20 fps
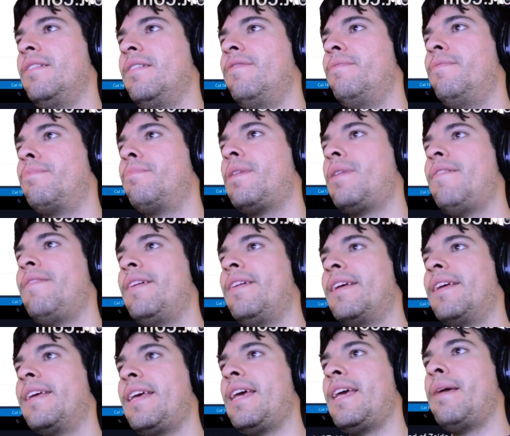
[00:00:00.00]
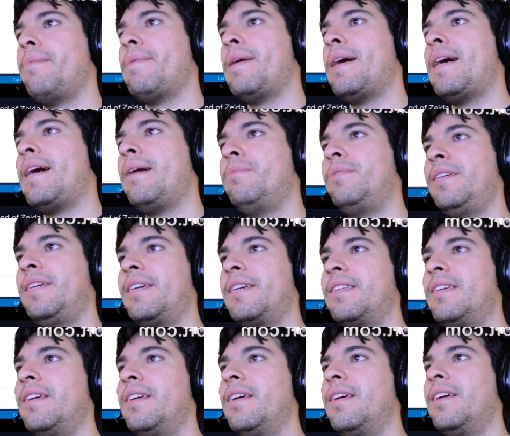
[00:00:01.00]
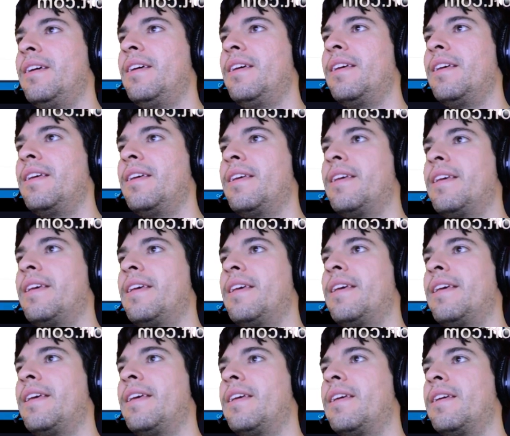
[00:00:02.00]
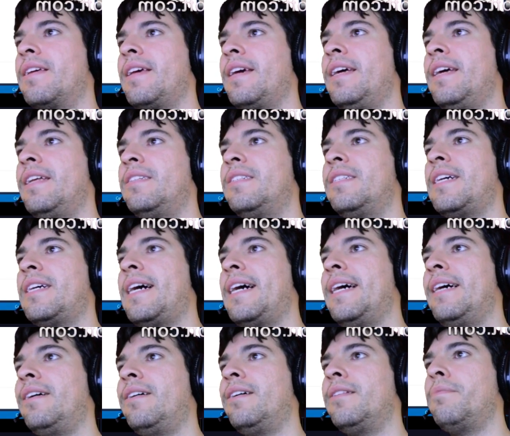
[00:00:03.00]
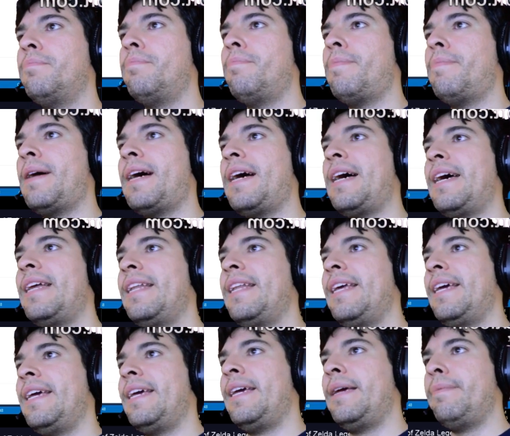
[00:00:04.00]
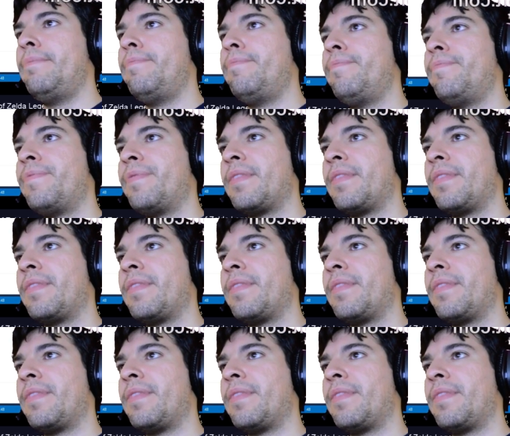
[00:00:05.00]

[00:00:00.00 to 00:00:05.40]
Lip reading: private game object get child by name,